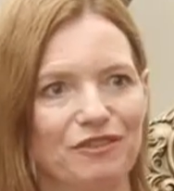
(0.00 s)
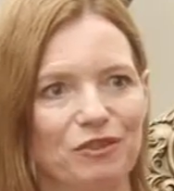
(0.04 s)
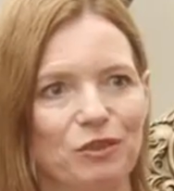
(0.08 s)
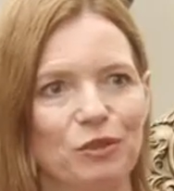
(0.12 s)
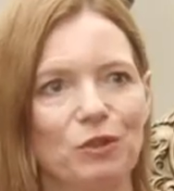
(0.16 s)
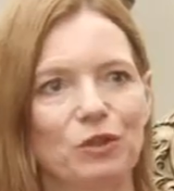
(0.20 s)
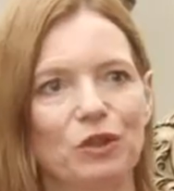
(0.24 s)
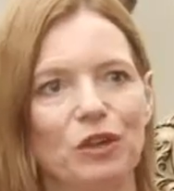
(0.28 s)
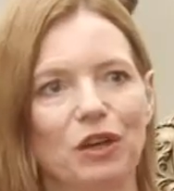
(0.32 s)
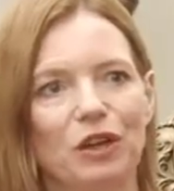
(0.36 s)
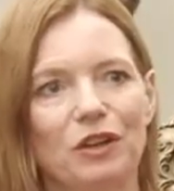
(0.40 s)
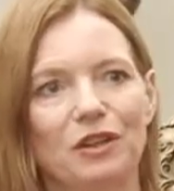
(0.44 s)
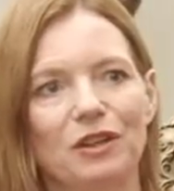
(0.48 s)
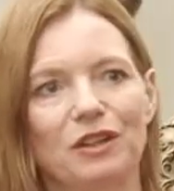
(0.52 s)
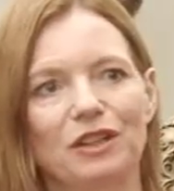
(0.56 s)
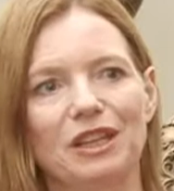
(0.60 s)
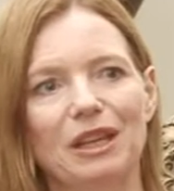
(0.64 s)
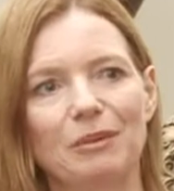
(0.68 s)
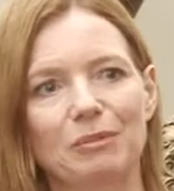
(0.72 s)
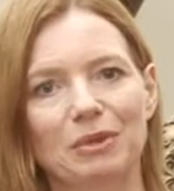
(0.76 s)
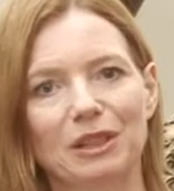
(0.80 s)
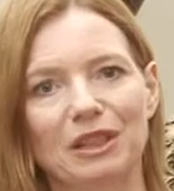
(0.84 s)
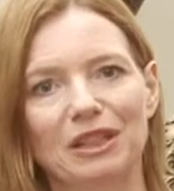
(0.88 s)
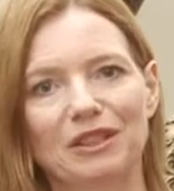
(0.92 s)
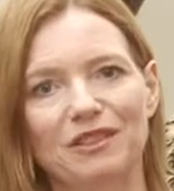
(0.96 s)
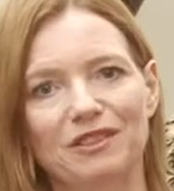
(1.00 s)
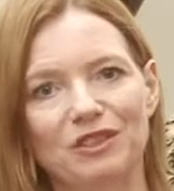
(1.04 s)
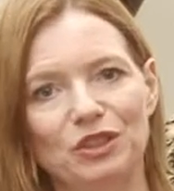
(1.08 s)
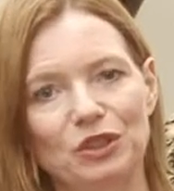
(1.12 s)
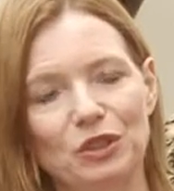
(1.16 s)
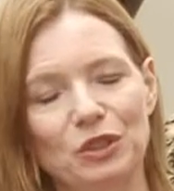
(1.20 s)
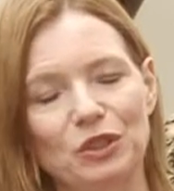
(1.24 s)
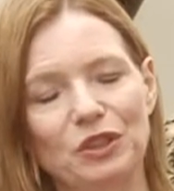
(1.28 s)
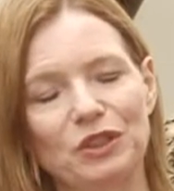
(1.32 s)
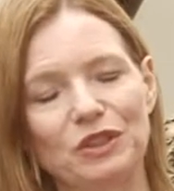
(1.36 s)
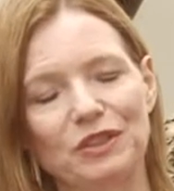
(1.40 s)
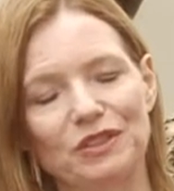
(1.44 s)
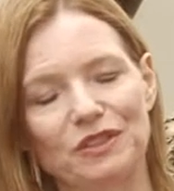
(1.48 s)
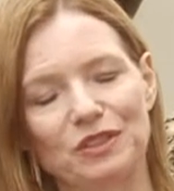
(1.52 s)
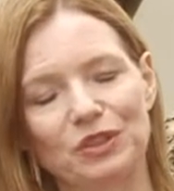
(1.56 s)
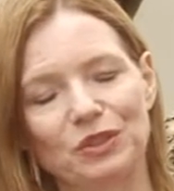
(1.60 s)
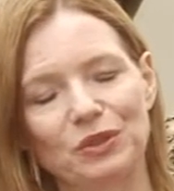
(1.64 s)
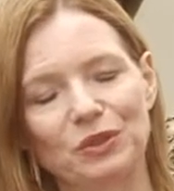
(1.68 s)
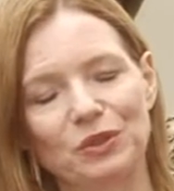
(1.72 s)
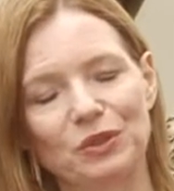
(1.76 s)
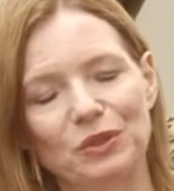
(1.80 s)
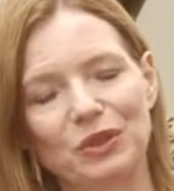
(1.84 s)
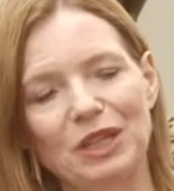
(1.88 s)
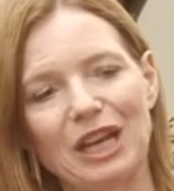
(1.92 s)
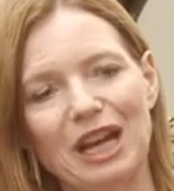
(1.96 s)
for Nepalese students
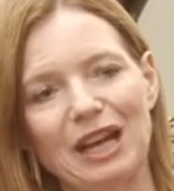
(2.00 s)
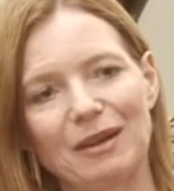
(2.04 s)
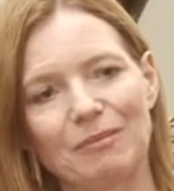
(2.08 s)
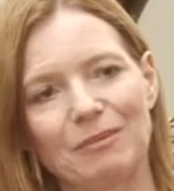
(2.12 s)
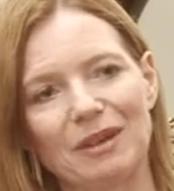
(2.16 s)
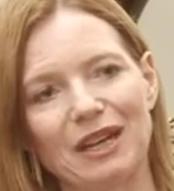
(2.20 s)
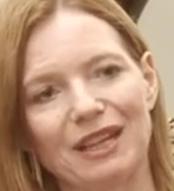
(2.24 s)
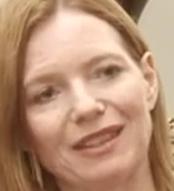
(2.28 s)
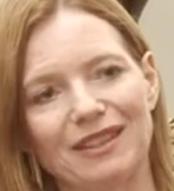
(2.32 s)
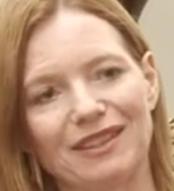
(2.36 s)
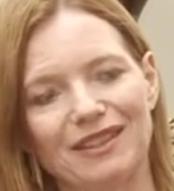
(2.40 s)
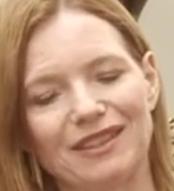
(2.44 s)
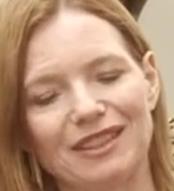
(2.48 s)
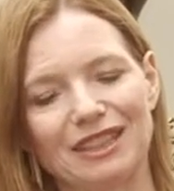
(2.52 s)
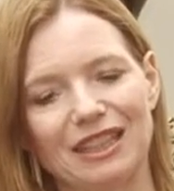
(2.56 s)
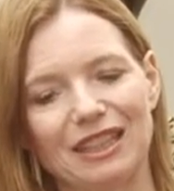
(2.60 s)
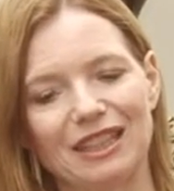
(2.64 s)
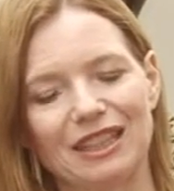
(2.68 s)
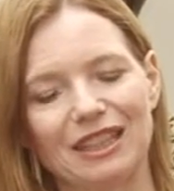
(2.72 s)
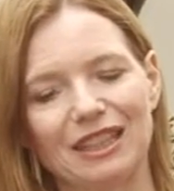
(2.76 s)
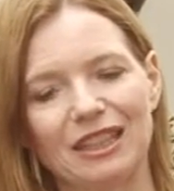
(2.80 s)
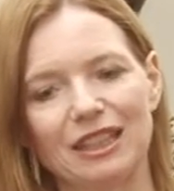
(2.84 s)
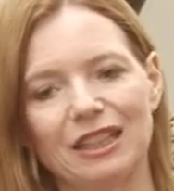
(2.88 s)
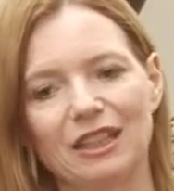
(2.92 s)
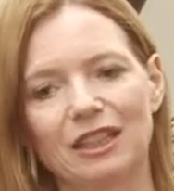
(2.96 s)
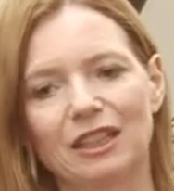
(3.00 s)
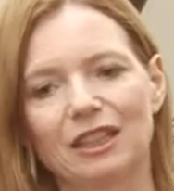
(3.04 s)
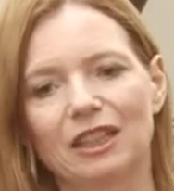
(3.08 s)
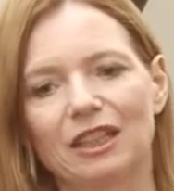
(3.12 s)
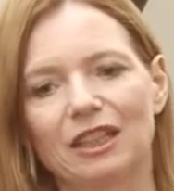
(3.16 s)
to come and study.